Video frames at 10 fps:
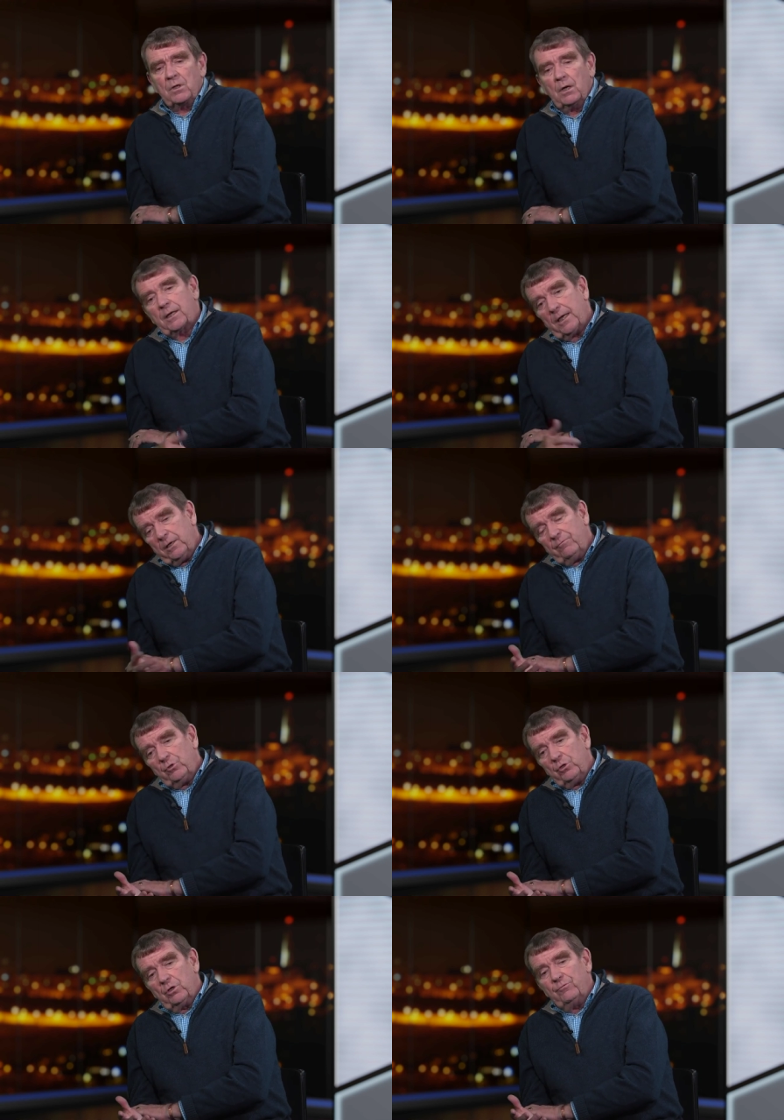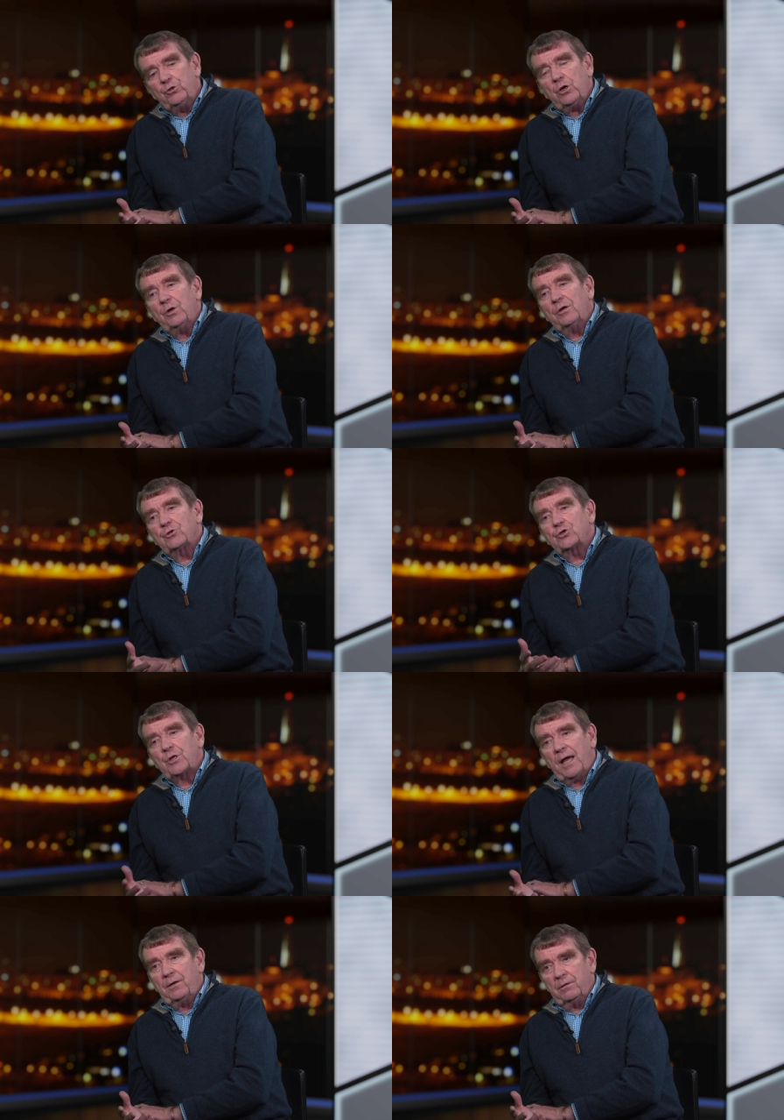Again, if you, you know, if you don't
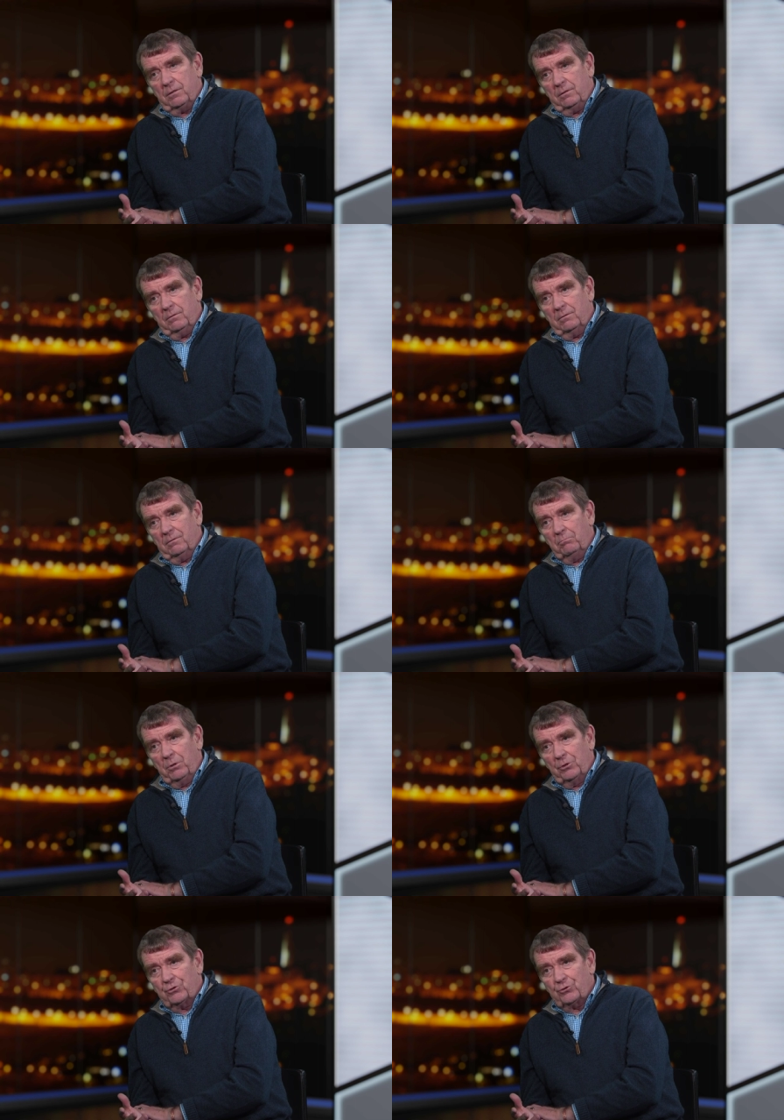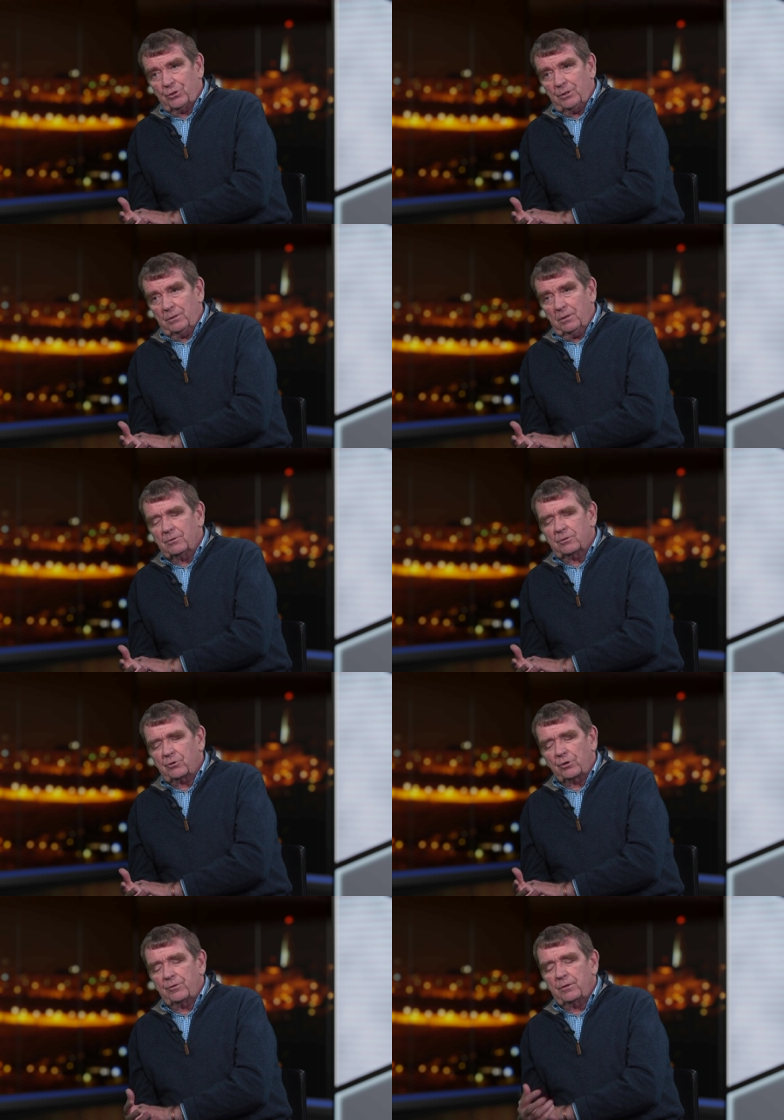understand military, uh,
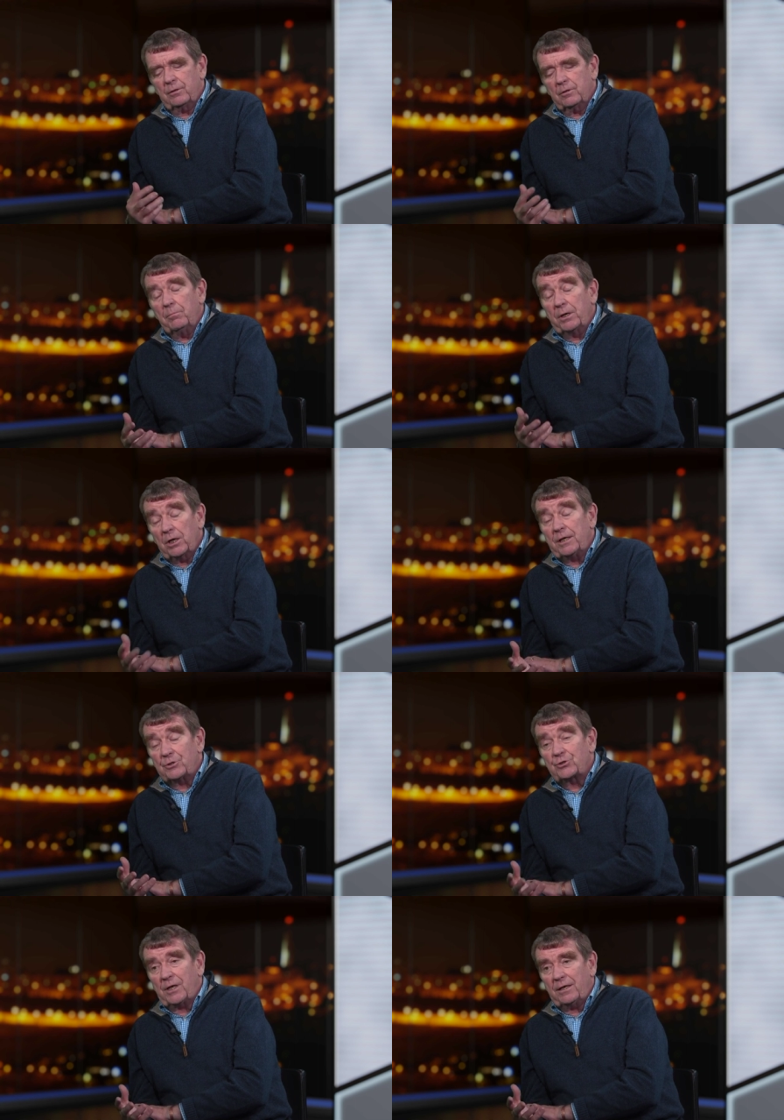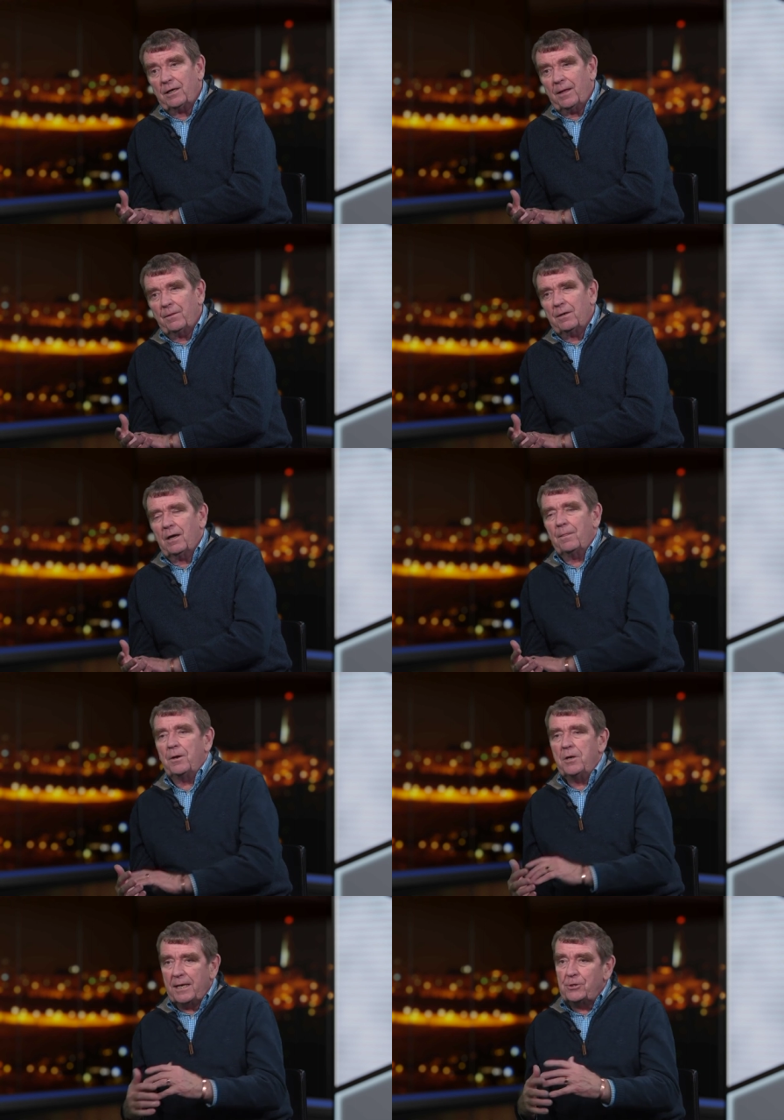sorry, the, the Middle East and, and, the, and the
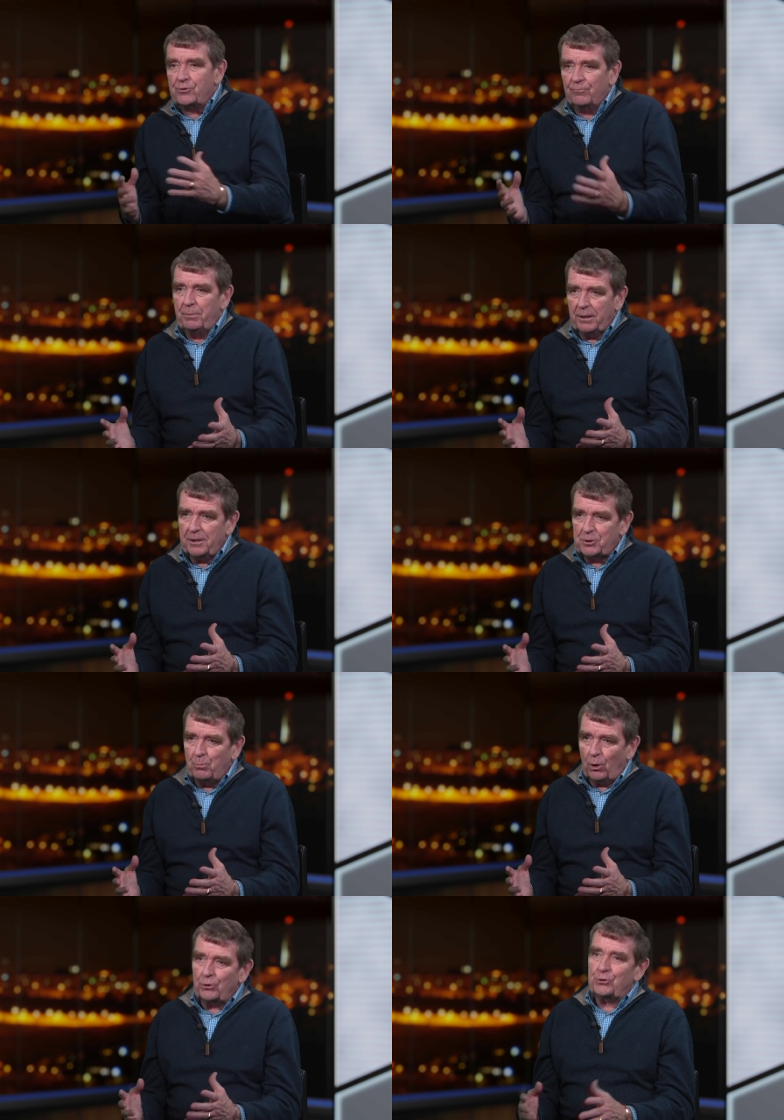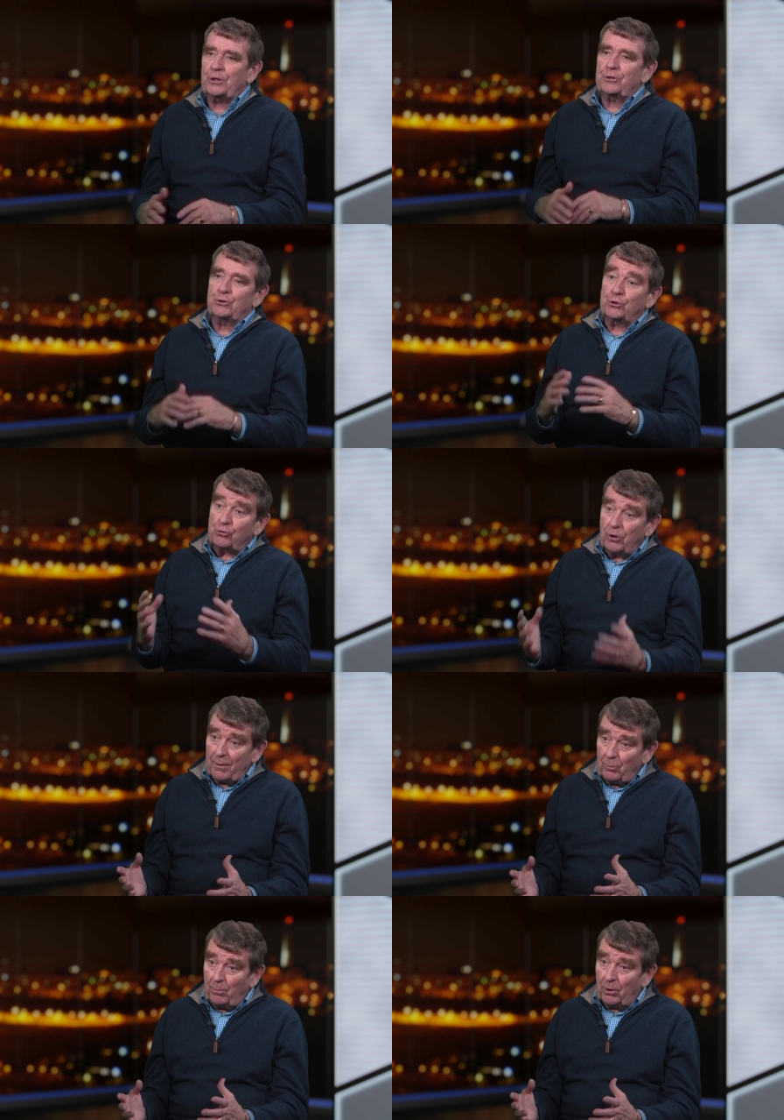nature of Middle East politics and
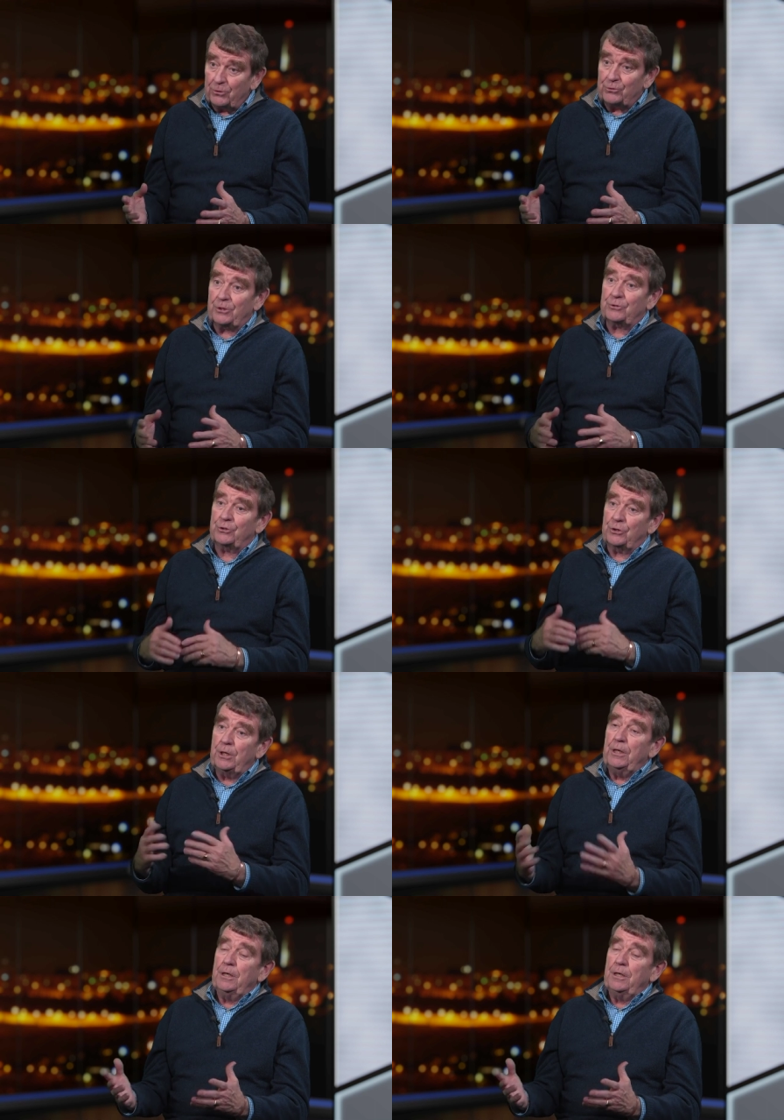tribal politics and